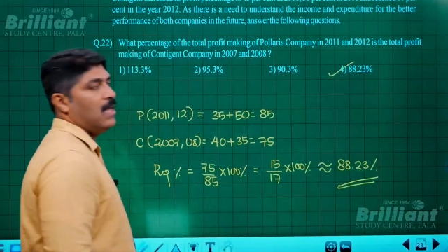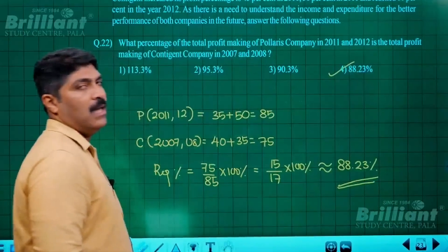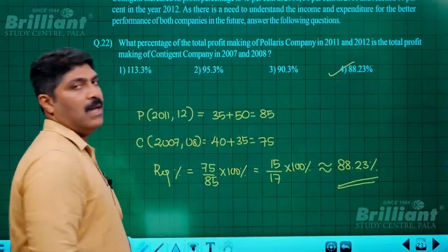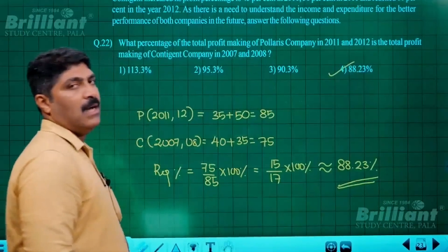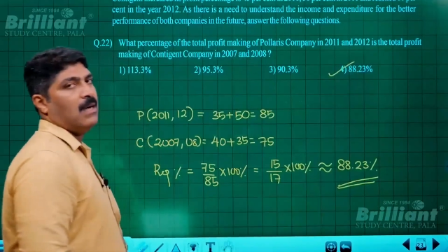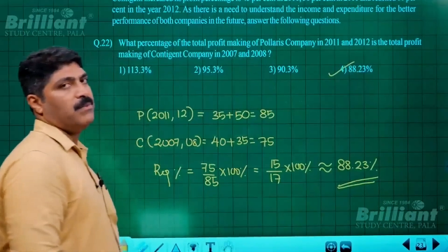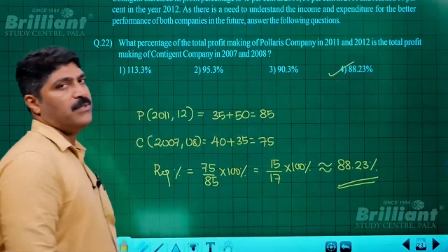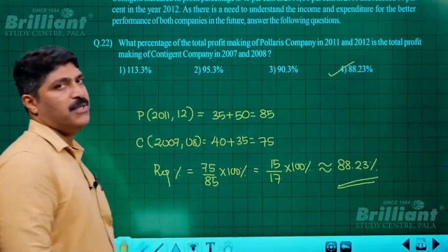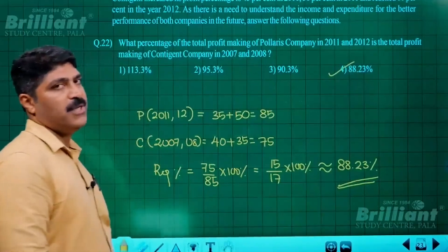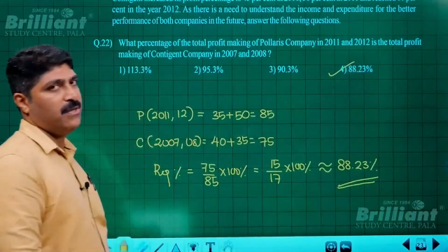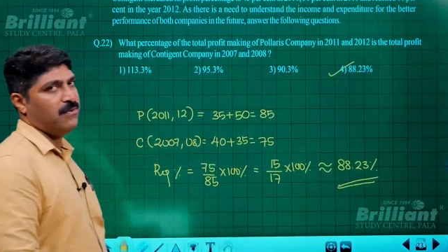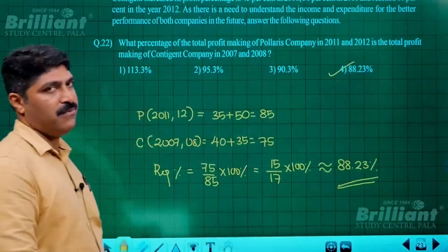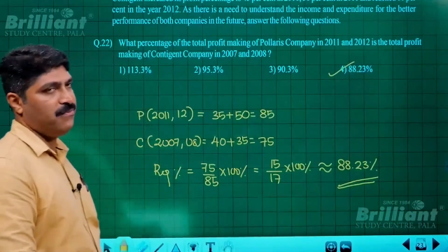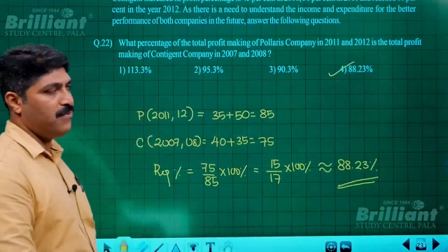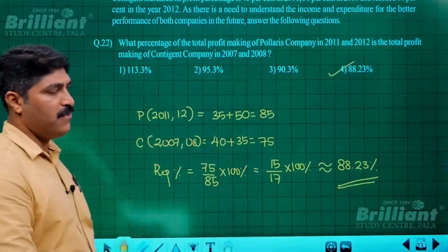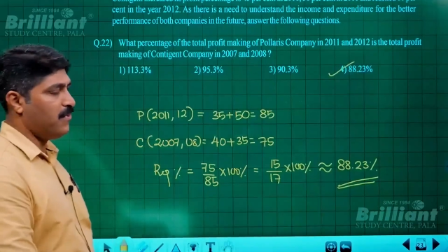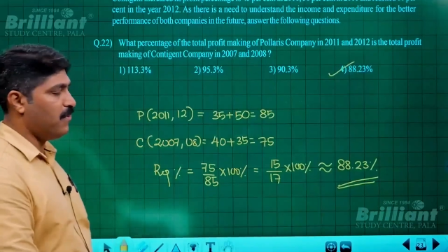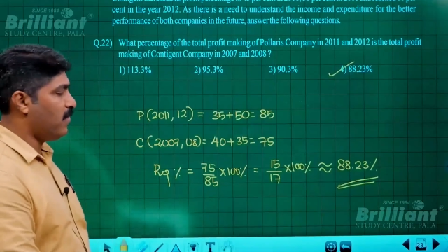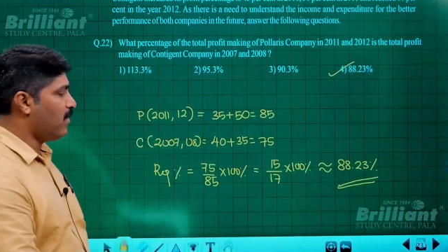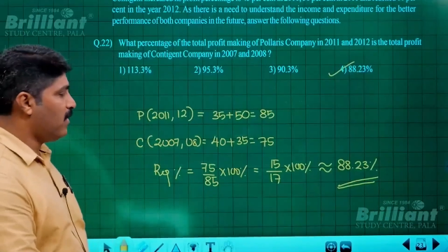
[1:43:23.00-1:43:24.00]
option
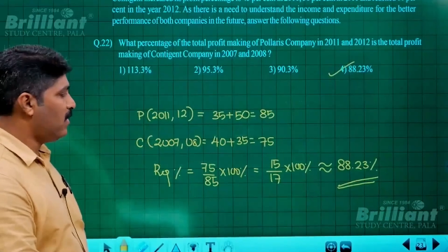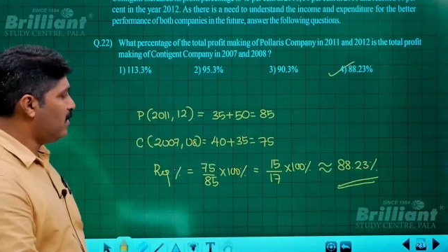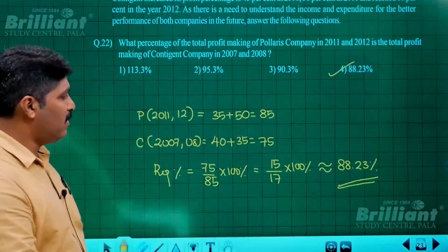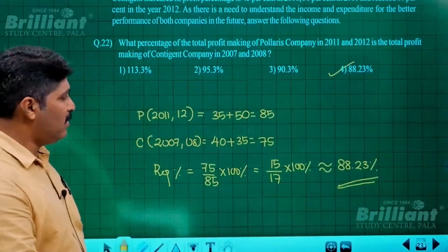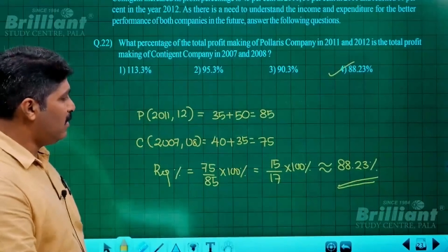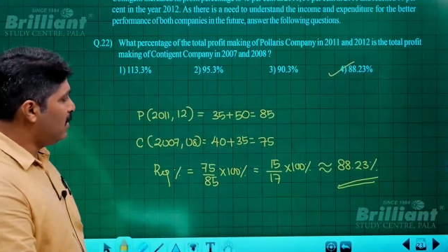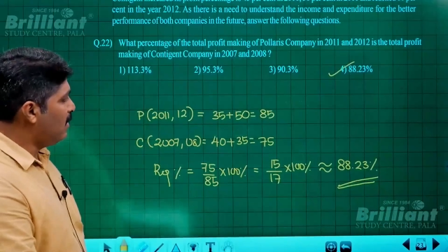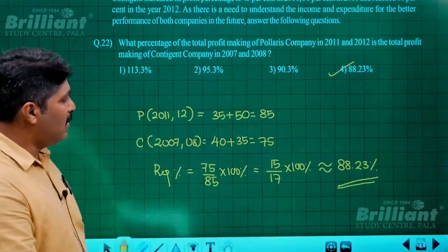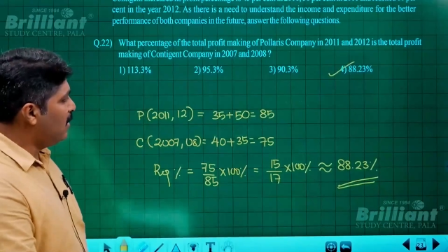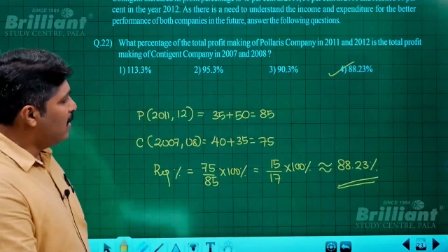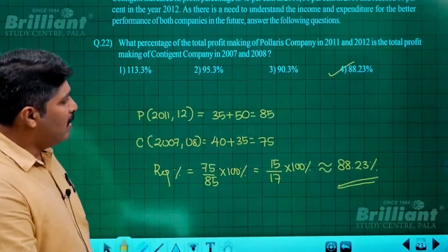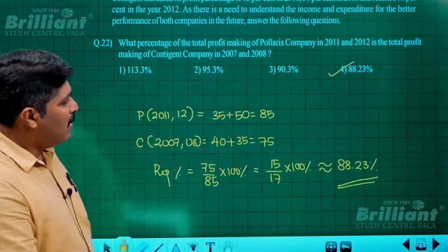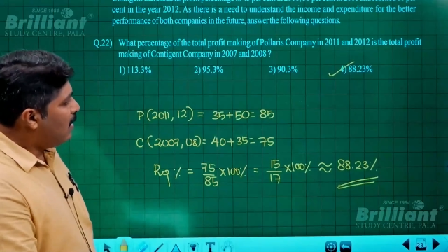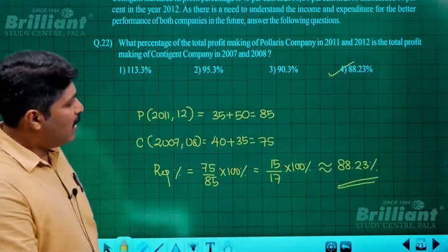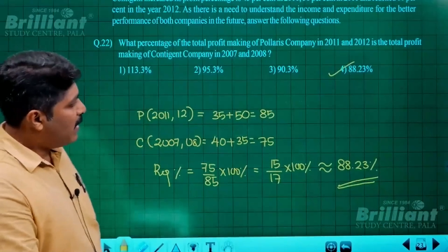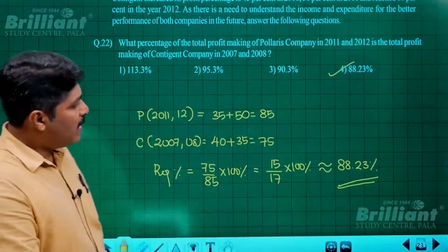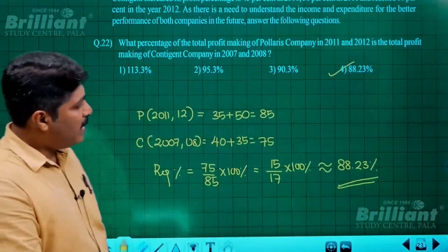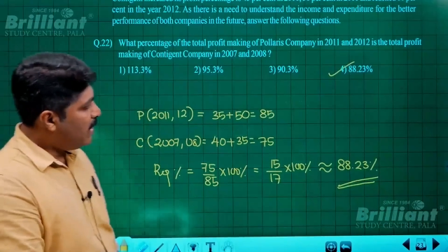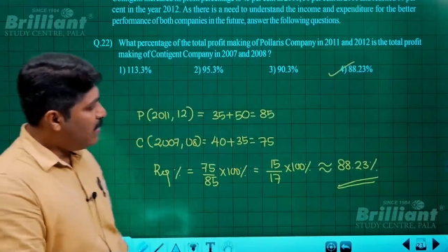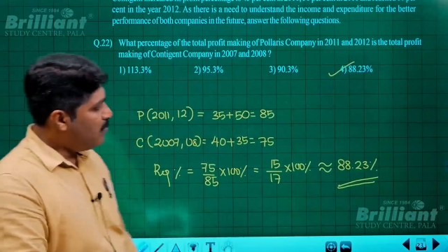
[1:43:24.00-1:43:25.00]
4.
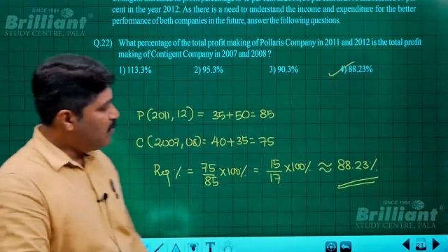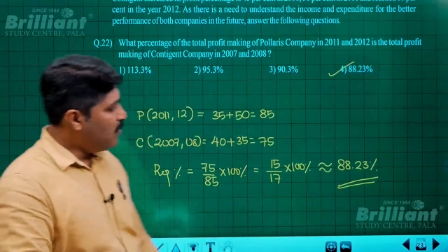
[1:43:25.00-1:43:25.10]
Okay, then